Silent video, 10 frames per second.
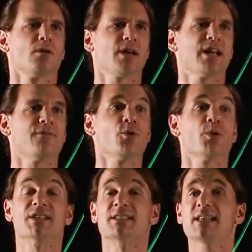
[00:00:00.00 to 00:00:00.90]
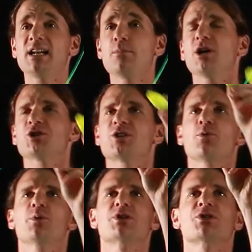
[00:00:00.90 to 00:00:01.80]
And if you were in Stellenbosch, if
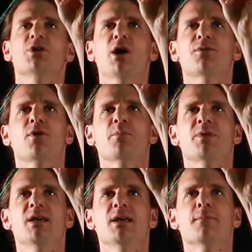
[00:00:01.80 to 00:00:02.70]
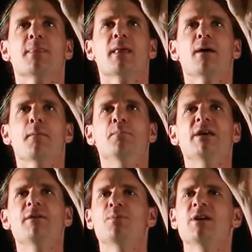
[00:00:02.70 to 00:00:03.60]
you were to start from the
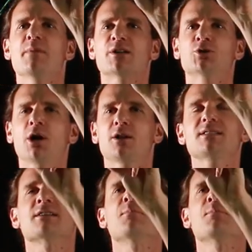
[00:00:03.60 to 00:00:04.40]
BP McDonald's in